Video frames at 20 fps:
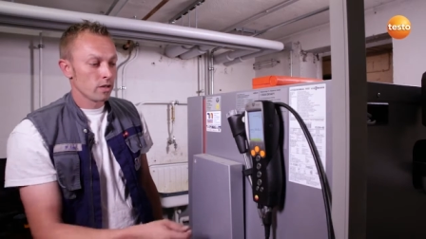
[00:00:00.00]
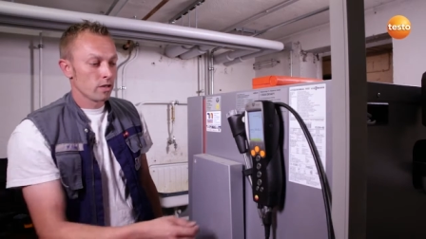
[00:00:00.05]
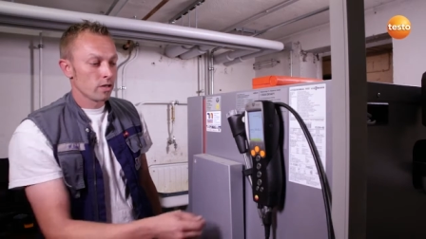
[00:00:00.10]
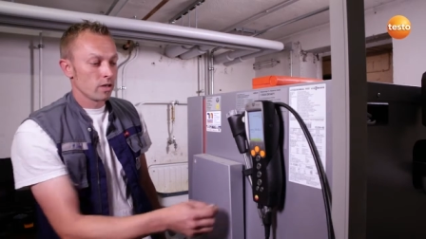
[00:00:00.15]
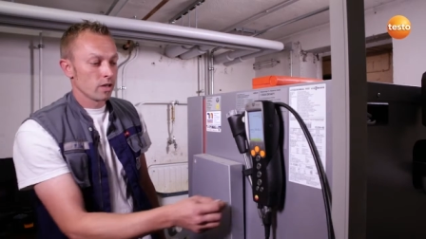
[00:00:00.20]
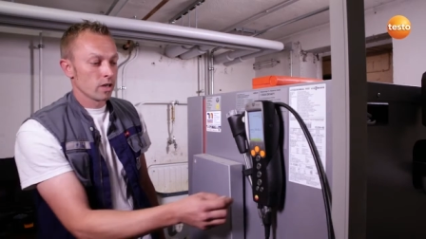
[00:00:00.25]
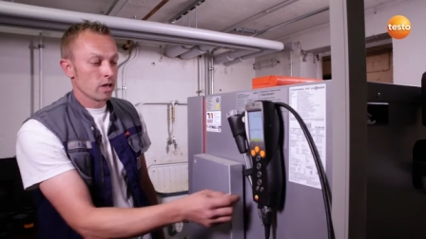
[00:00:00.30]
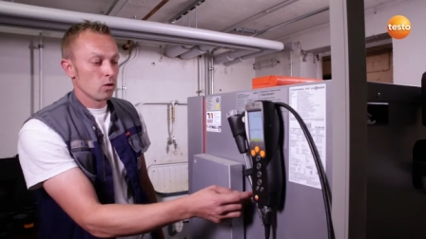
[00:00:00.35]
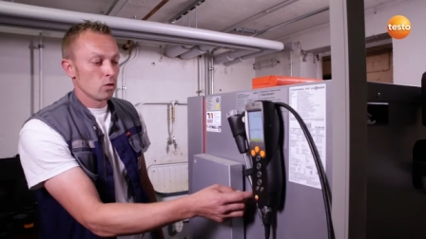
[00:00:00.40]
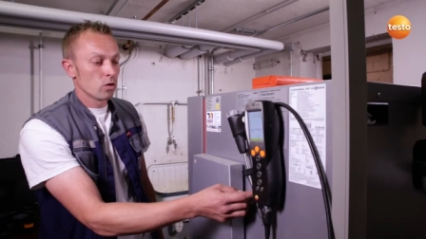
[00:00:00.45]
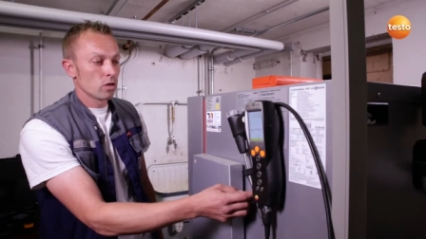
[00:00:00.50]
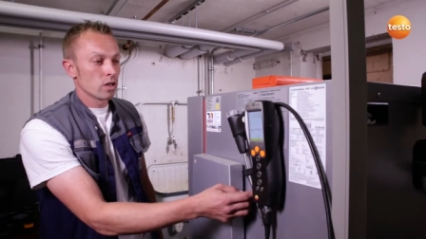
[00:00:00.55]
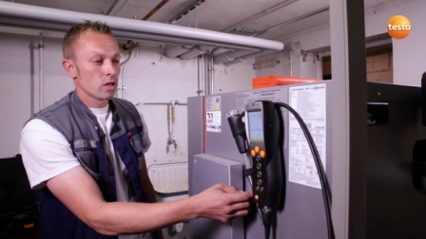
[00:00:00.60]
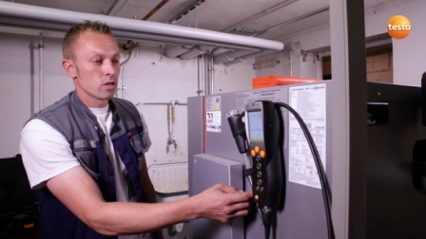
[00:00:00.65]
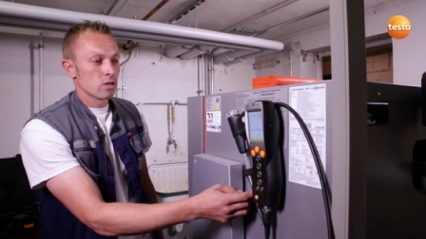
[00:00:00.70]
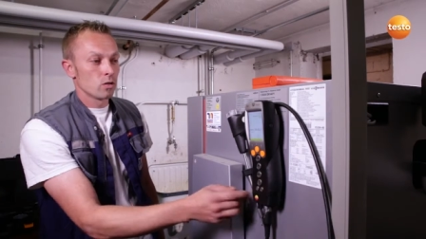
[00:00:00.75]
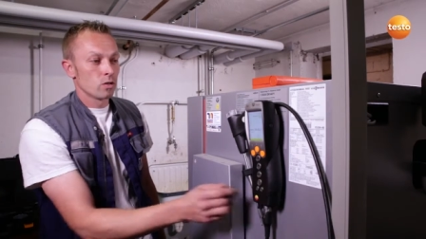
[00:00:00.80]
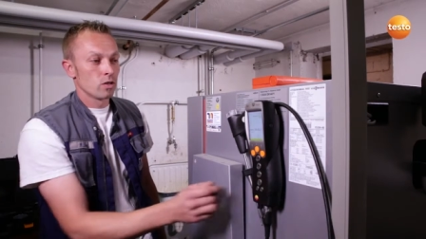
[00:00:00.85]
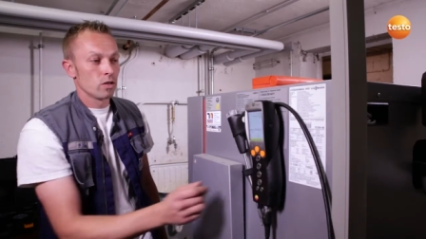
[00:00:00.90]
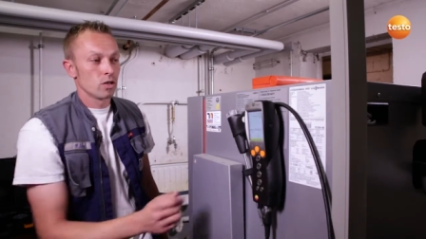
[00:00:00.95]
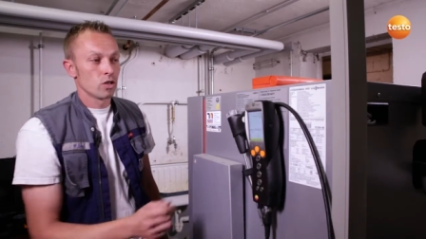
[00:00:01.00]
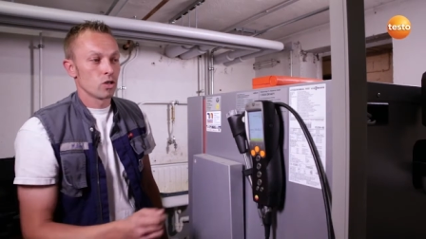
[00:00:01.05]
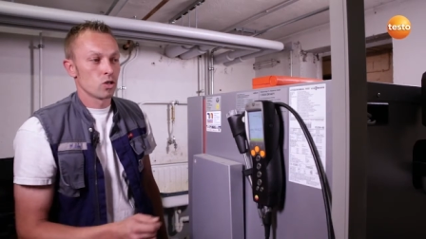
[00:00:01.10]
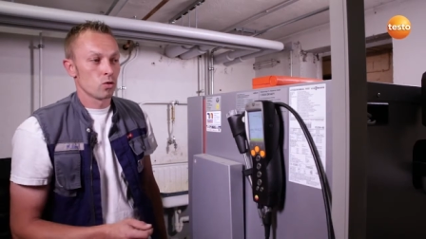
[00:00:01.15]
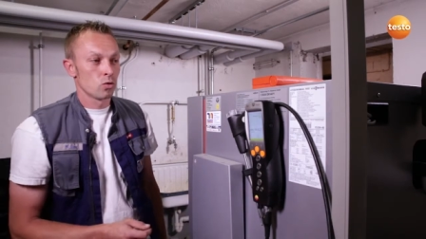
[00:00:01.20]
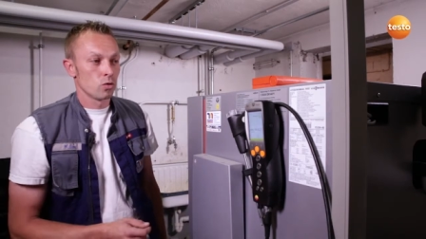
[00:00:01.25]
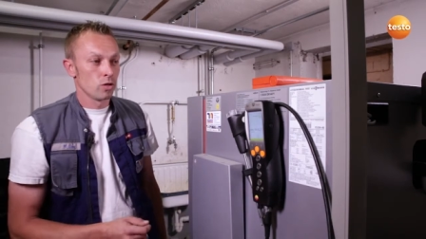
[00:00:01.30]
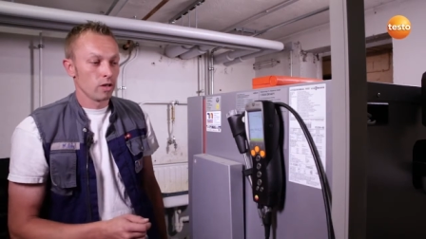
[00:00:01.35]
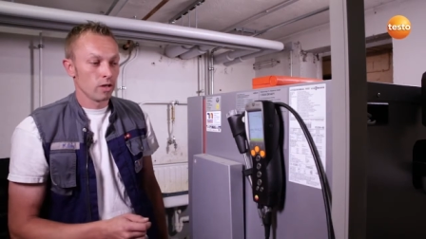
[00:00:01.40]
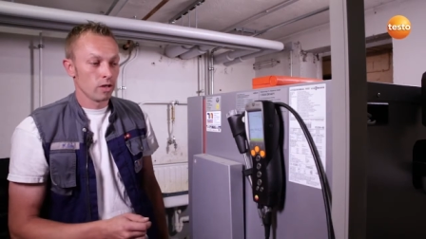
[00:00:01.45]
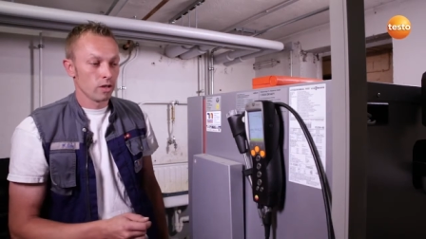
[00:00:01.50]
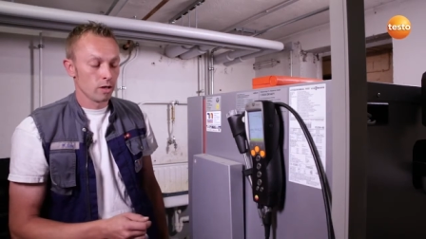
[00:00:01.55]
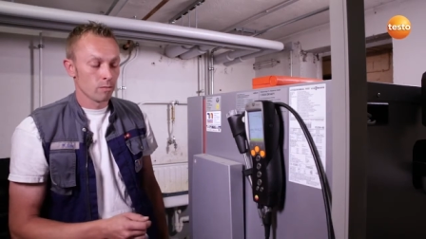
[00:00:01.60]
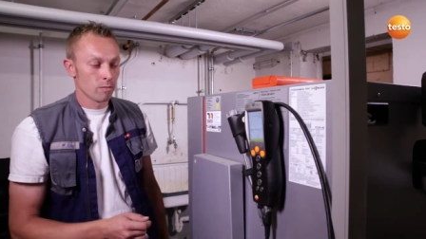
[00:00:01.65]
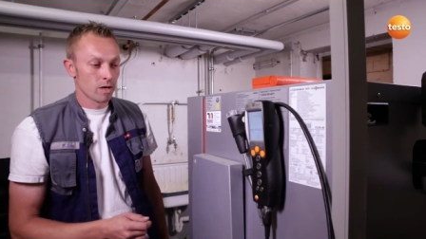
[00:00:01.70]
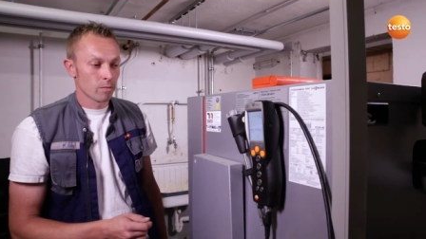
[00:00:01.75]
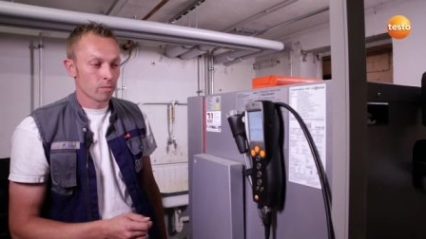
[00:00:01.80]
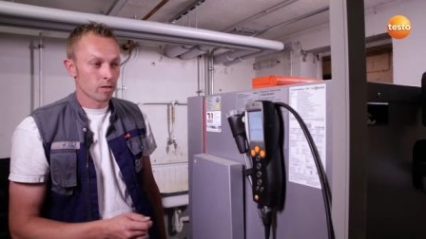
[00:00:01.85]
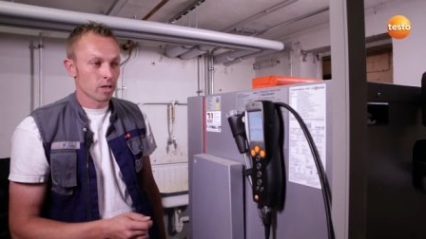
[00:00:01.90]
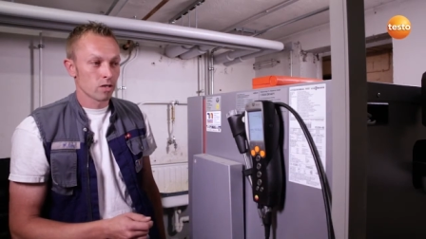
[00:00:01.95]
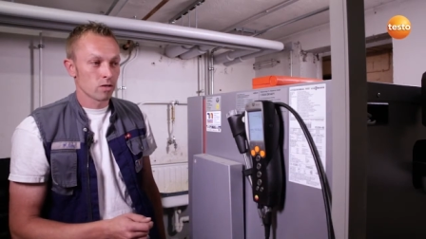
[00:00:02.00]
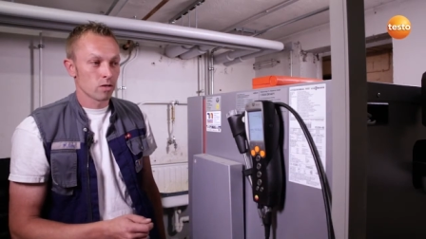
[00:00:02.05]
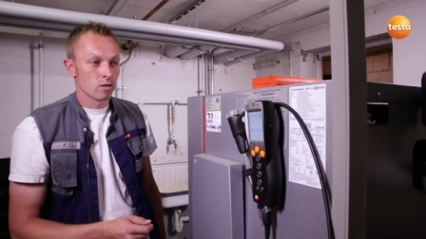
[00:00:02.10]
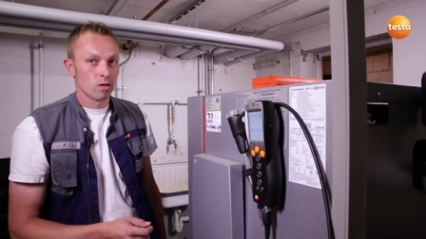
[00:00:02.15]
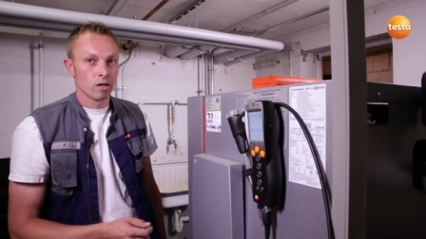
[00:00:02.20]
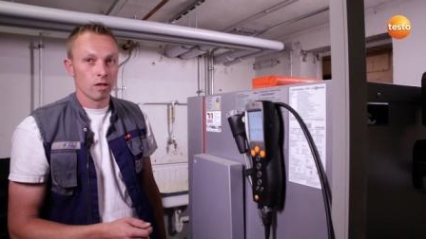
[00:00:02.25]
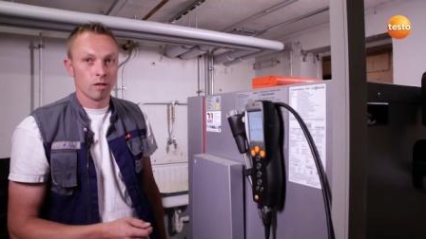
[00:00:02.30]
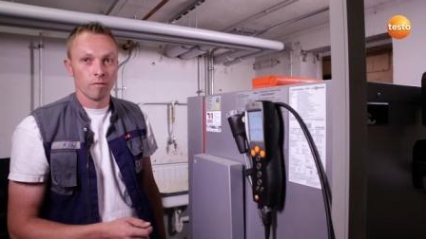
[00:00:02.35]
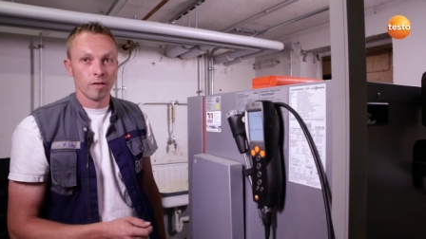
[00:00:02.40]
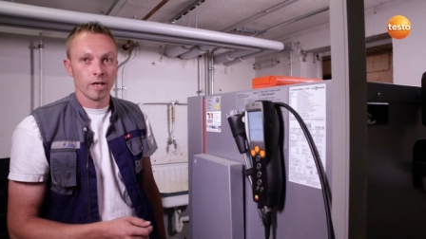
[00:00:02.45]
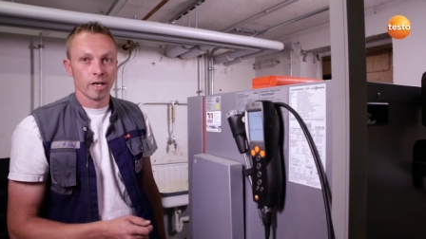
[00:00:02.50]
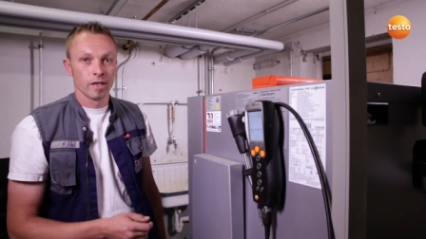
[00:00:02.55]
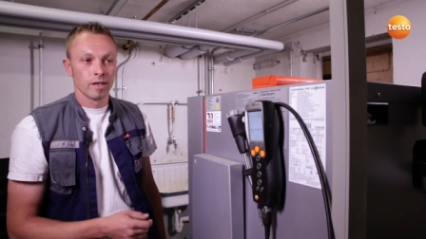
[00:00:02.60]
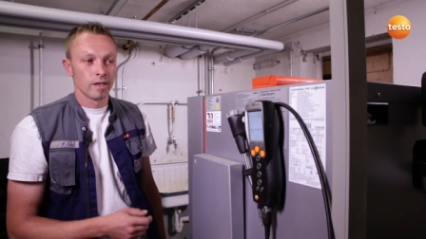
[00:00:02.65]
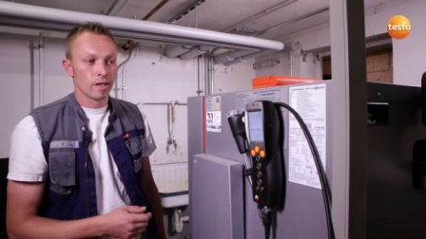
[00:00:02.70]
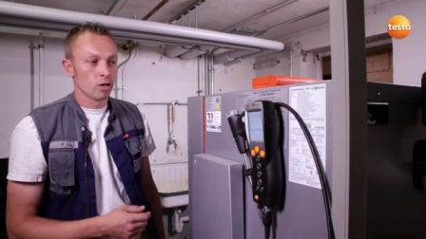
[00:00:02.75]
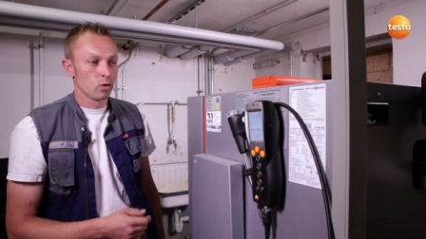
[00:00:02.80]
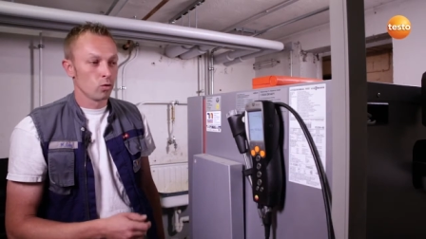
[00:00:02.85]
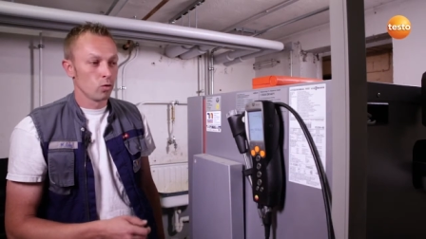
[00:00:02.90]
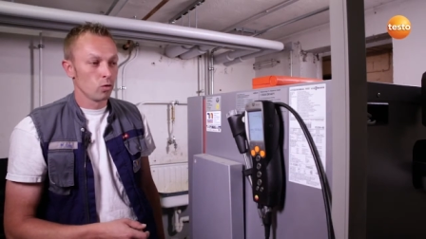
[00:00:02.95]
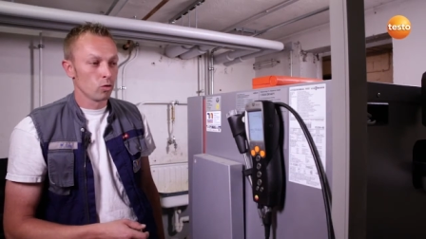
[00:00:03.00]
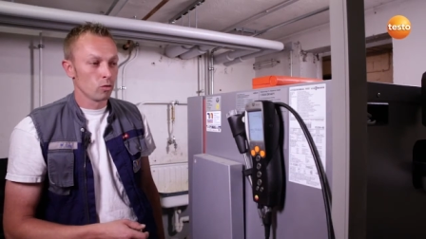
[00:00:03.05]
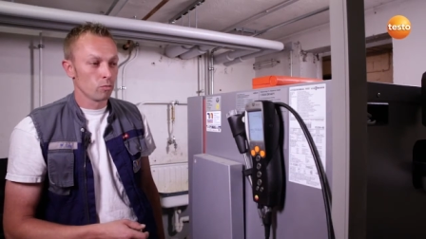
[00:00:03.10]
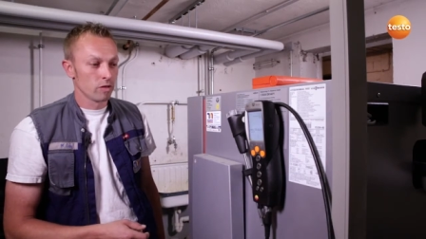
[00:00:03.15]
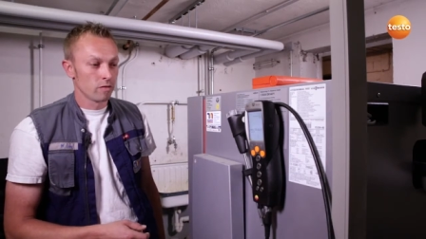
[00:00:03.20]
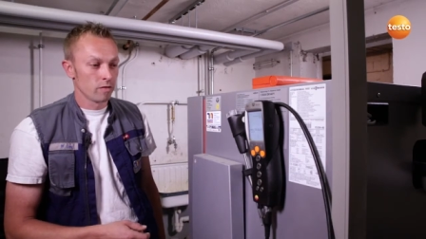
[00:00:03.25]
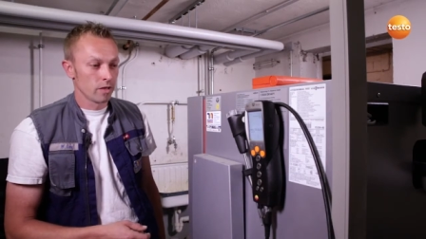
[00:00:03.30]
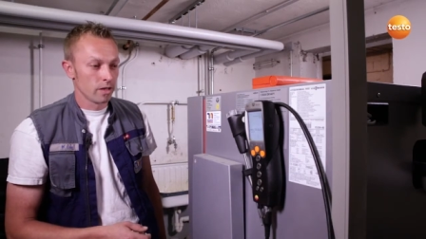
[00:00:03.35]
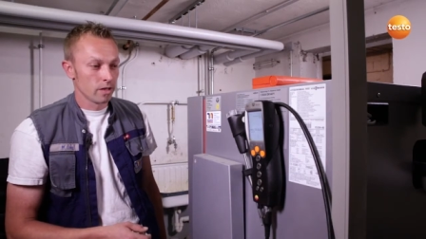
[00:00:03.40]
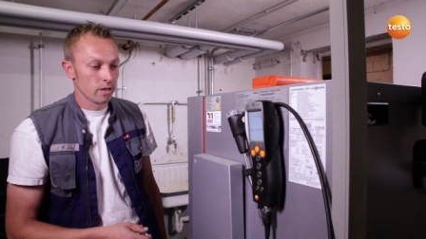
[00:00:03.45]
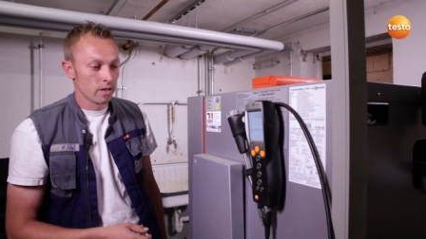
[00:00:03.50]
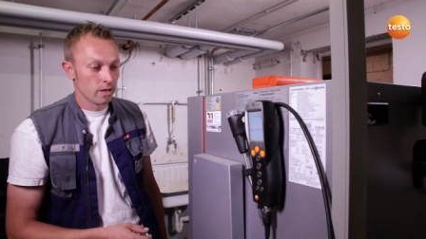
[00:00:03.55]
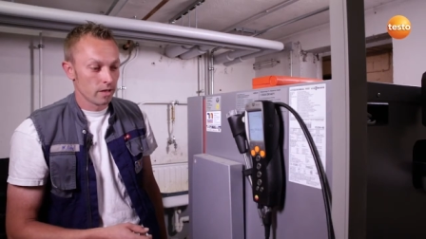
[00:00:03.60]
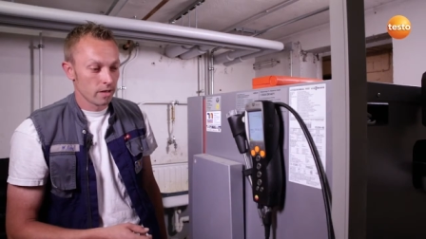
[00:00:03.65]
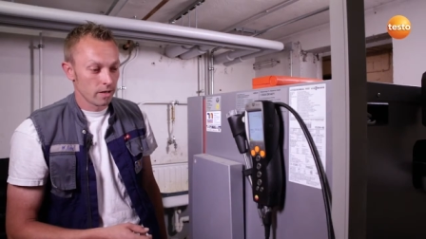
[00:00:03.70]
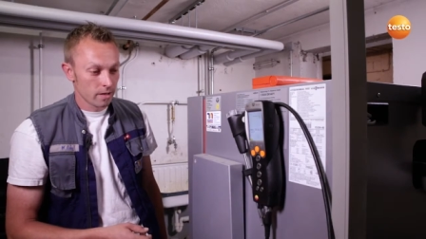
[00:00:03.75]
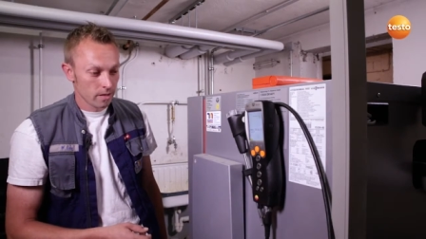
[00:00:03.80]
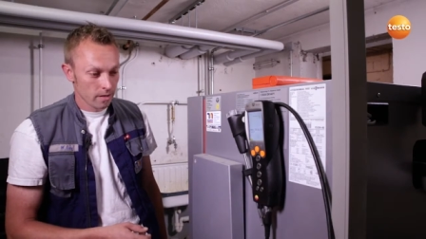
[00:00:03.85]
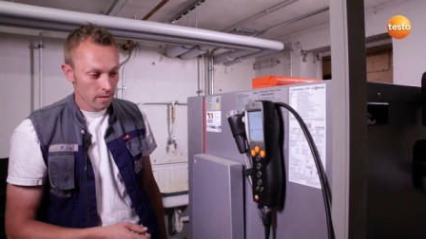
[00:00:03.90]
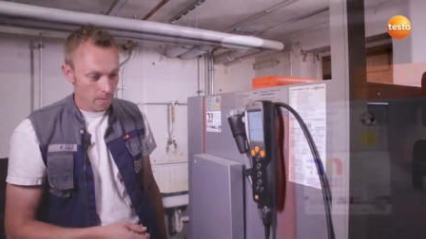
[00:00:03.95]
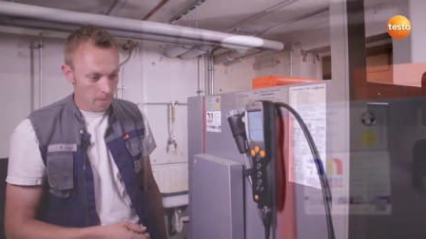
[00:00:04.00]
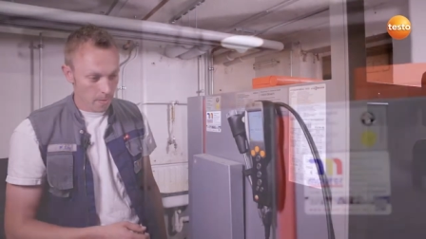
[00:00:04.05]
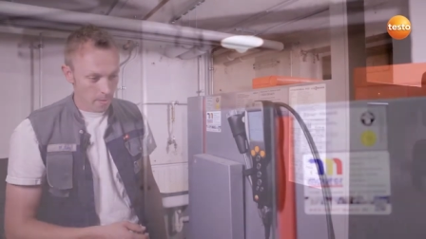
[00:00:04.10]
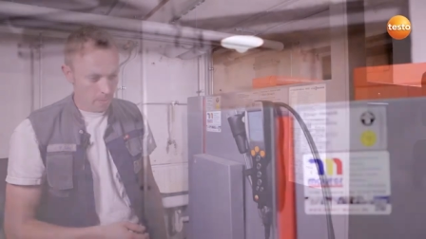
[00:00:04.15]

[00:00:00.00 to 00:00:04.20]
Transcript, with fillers: the flue gas probe could already have been in the flue during zeroing.